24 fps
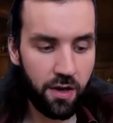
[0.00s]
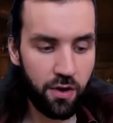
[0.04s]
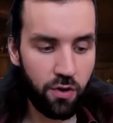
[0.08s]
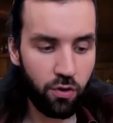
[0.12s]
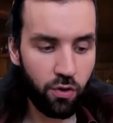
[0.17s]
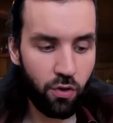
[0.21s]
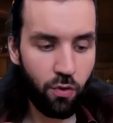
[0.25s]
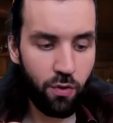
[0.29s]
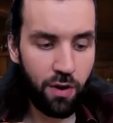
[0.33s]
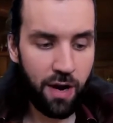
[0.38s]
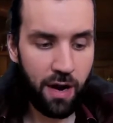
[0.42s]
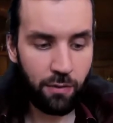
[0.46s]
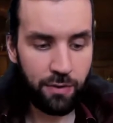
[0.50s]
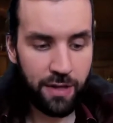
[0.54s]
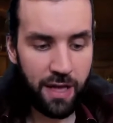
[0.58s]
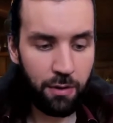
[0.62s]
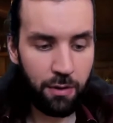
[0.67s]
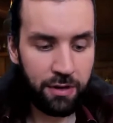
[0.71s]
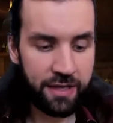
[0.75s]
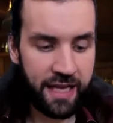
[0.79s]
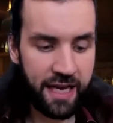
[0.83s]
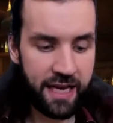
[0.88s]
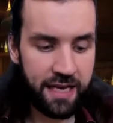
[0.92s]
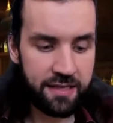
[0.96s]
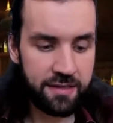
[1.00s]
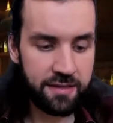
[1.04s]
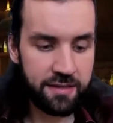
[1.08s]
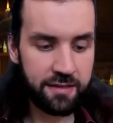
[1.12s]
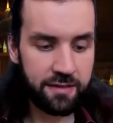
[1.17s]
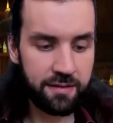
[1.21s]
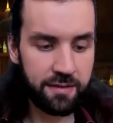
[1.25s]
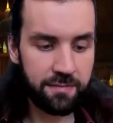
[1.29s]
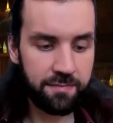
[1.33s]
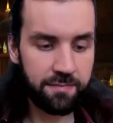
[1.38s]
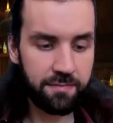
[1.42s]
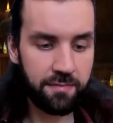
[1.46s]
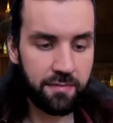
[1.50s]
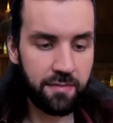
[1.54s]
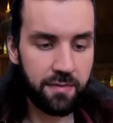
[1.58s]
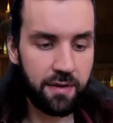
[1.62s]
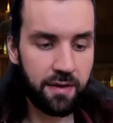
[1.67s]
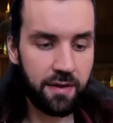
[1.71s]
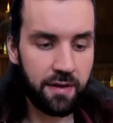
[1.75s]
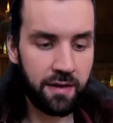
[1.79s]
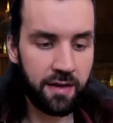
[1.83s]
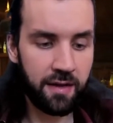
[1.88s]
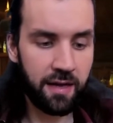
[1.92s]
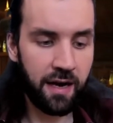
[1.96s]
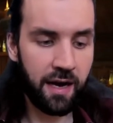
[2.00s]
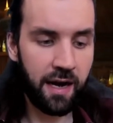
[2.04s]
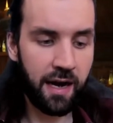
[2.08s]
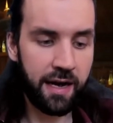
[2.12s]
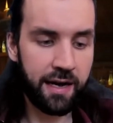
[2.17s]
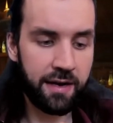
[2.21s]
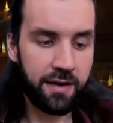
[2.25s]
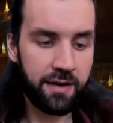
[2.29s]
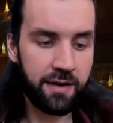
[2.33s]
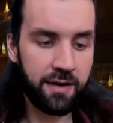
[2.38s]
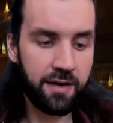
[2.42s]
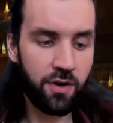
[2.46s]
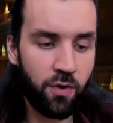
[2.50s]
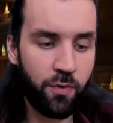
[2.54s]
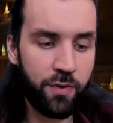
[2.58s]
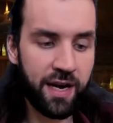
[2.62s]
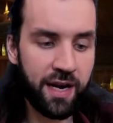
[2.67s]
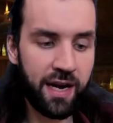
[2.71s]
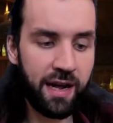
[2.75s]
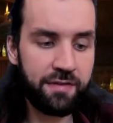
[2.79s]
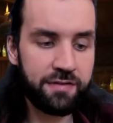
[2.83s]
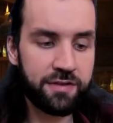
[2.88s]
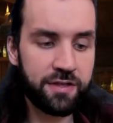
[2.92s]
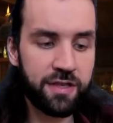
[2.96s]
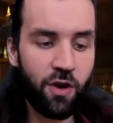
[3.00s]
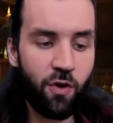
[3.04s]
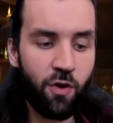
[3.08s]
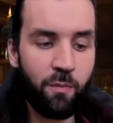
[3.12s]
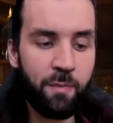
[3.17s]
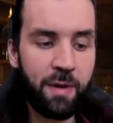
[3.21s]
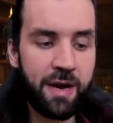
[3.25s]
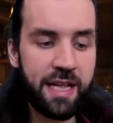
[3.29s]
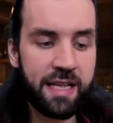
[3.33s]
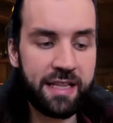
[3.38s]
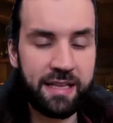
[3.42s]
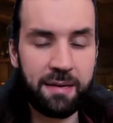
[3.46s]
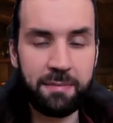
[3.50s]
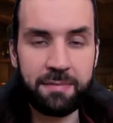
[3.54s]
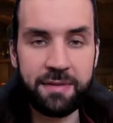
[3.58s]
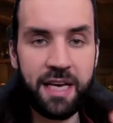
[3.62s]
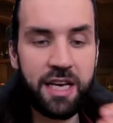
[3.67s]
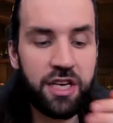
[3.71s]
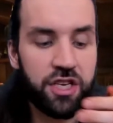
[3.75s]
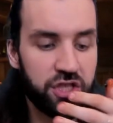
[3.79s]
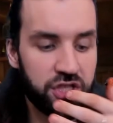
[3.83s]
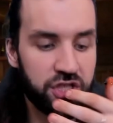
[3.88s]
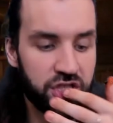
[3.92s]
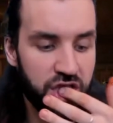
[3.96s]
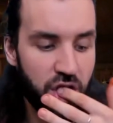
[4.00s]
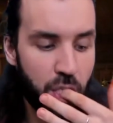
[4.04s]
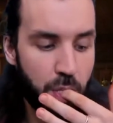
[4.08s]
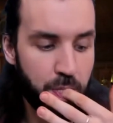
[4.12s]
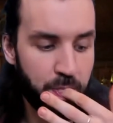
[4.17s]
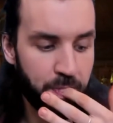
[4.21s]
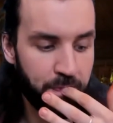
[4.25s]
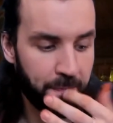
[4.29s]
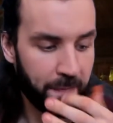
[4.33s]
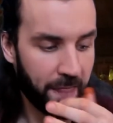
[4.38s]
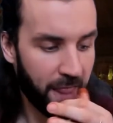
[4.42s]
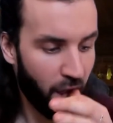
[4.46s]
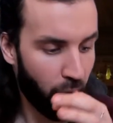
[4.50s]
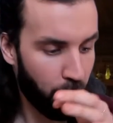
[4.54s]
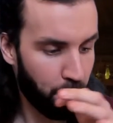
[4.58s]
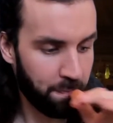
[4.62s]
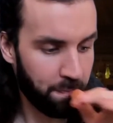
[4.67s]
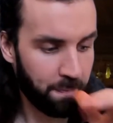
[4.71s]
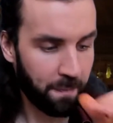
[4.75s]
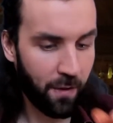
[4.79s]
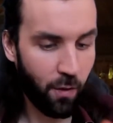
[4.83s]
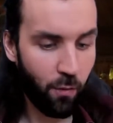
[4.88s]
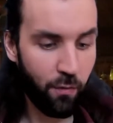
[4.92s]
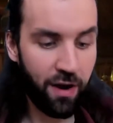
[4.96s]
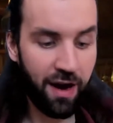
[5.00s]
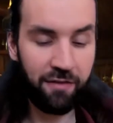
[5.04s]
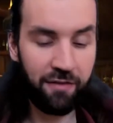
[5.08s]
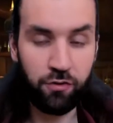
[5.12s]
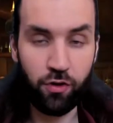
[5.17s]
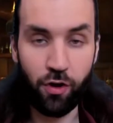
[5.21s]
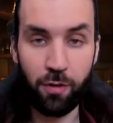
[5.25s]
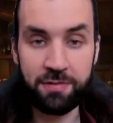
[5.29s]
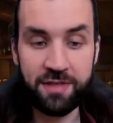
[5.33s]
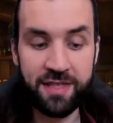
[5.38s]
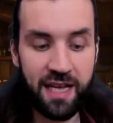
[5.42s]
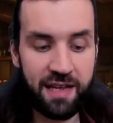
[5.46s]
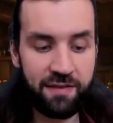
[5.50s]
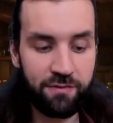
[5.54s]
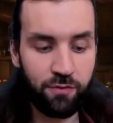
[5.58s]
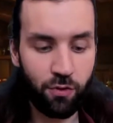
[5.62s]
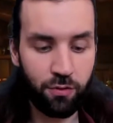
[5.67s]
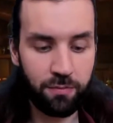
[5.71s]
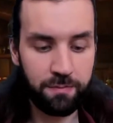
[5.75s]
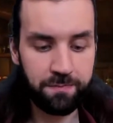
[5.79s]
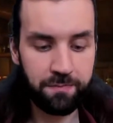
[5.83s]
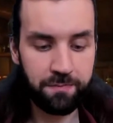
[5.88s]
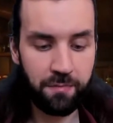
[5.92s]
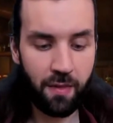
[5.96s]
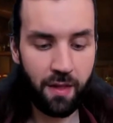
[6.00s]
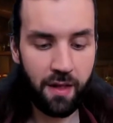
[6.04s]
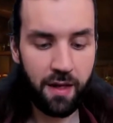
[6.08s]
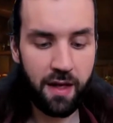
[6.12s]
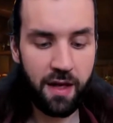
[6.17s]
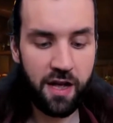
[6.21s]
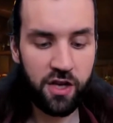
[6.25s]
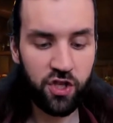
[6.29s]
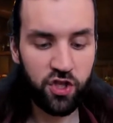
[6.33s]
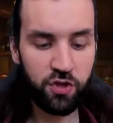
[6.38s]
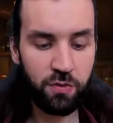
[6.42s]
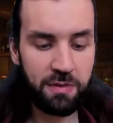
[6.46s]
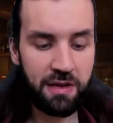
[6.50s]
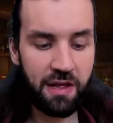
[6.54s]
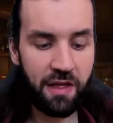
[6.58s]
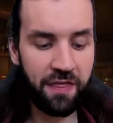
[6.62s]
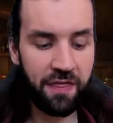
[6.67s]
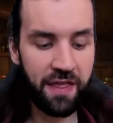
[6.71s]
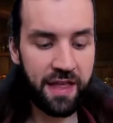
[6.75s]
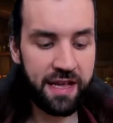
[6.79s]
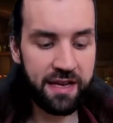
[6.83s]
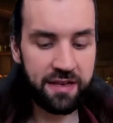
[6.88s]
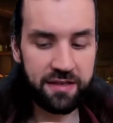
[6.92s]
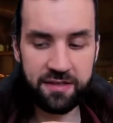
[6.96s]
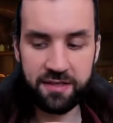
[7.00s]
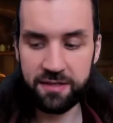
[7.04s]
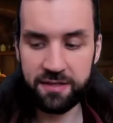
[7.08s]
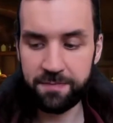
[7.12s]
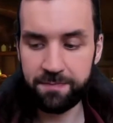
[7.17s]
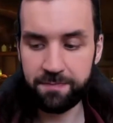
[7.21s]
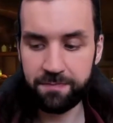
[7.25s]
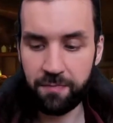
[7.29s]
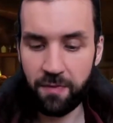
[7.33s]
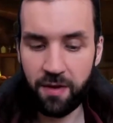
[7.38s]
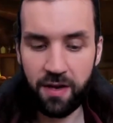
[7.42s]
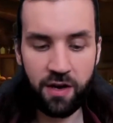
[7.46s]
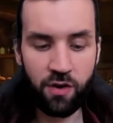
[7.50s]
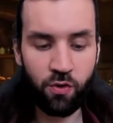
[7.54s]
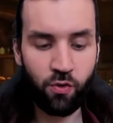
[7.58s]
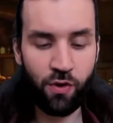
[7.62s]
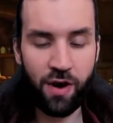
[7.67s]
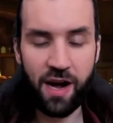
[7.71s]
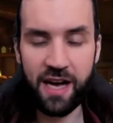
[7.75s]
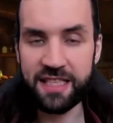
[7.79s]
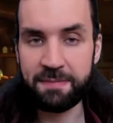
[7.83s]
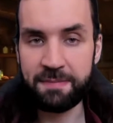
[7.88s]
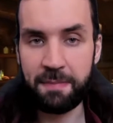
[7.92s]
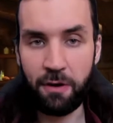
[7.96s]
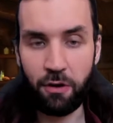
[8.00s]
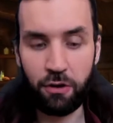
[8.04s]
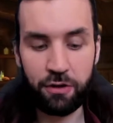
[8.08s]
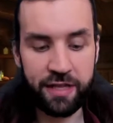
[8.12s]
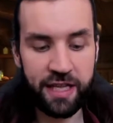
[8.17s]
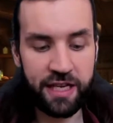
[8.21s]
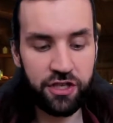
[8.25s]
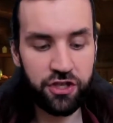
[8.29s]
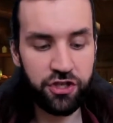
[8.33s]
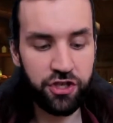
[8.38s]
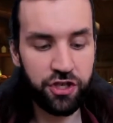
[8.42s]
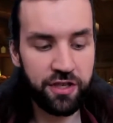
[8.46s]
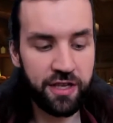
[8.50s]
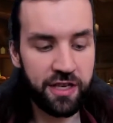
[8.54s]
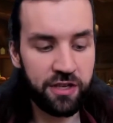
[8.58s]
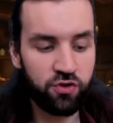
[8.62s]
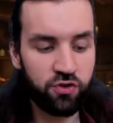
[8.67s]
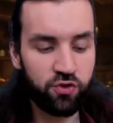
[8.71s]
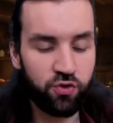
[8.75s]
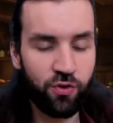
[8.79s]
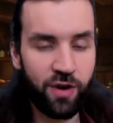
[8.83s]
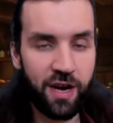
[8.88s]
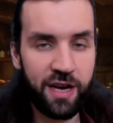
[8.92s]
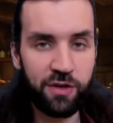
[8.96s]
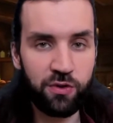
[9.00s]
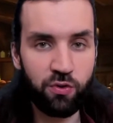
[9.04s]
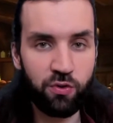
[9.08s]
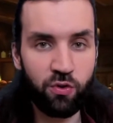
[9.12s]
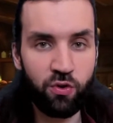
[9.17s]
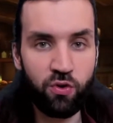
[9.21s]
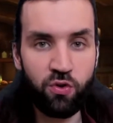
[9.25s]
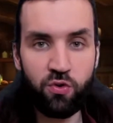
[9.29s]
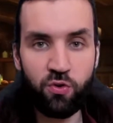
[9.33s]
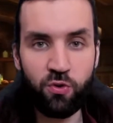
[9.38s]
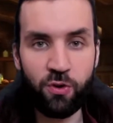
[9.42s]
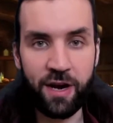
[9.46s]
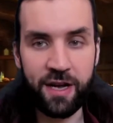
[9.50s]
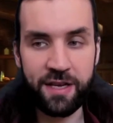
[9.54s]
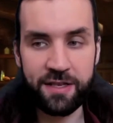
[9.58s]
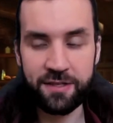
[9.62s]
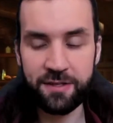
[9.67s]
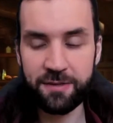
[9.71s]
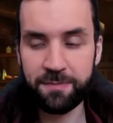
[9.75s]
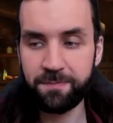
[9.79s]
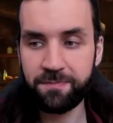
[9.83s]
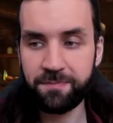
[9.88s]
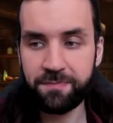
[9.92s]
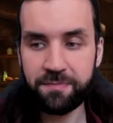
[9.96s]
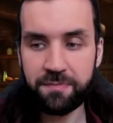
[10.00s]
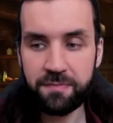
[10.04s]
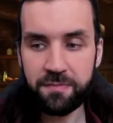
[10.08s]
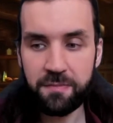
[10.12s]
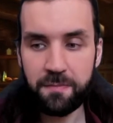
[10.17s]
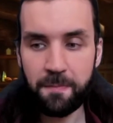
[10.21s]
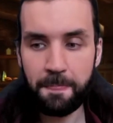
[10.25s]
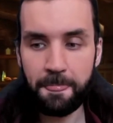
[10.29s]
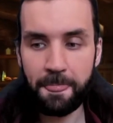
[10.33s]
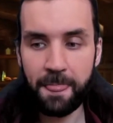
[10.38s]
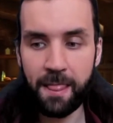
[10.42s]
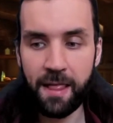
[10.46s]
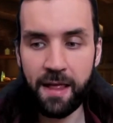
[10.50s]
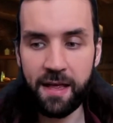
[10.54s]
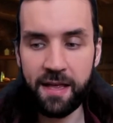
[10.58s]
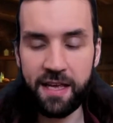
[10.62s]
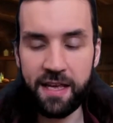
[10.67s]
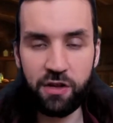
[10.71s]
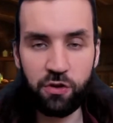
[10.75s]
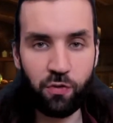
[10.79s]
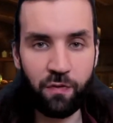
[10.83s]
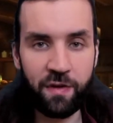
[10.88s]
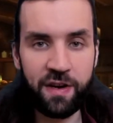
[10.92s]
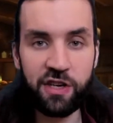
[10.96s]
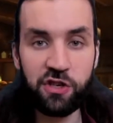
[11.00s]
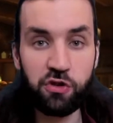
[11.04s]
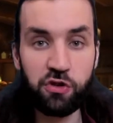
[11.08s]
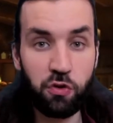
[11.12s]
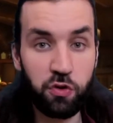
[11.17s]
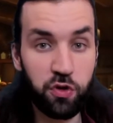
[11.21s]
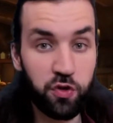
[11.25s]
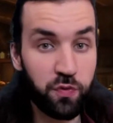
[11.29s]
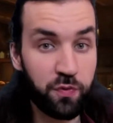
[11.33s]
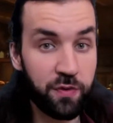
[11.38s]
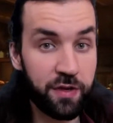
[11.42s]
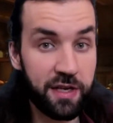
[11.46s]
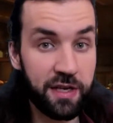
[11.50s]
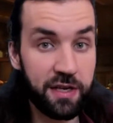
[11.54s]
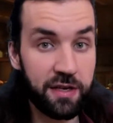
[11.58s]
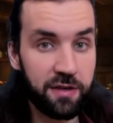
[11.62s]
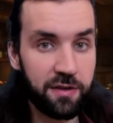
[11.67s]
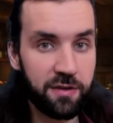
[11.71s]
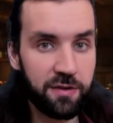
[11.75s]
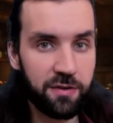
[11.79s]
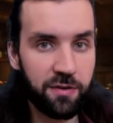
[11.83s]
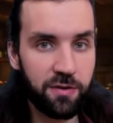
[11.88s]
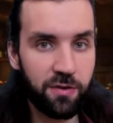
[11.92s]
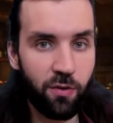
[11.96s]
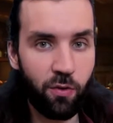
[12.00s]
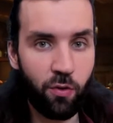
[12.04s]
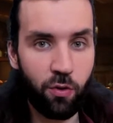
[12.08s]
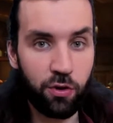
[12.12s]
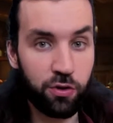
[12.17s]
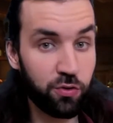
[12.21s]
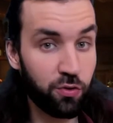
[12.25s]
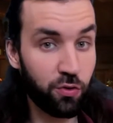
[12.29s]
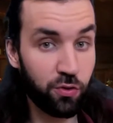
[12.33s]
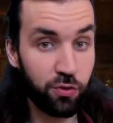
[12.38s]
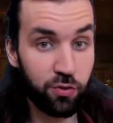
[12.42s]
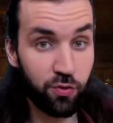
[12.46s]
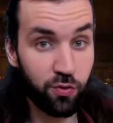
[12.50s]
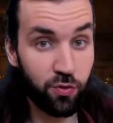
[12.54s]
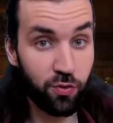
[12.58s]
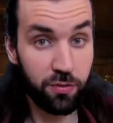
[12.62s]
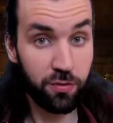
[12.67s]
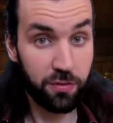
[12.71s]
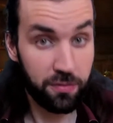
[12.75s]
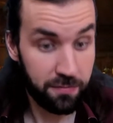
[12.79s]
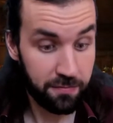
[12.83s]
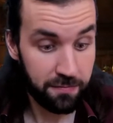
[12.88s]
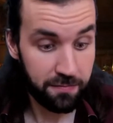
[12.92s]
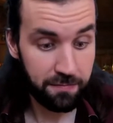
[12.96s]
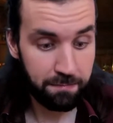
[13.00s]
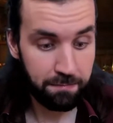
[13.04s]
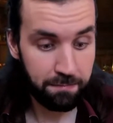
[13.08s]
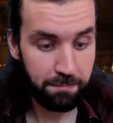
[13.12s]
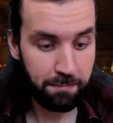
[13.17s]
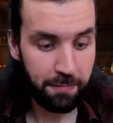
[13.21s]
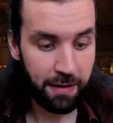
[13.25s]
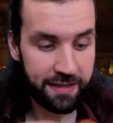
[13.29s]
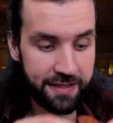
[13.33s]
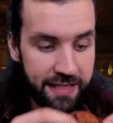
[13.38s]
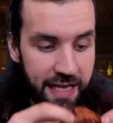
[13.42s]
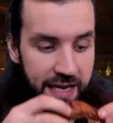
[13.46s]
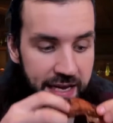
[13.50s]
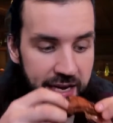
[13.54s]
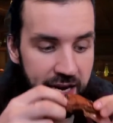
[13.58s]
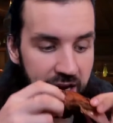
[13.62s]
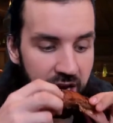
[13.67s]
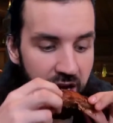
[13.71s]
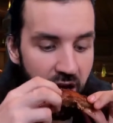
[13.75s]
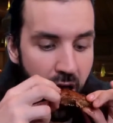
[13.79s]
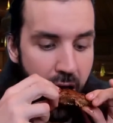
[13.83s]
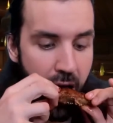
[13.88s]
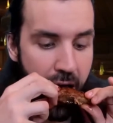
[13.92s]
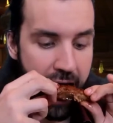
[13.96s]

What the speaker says: You know how nowadays, like, we have so many temptations we have to abstain from. So many things grasp our attention and try to lure us into ventures we ought not to partake in.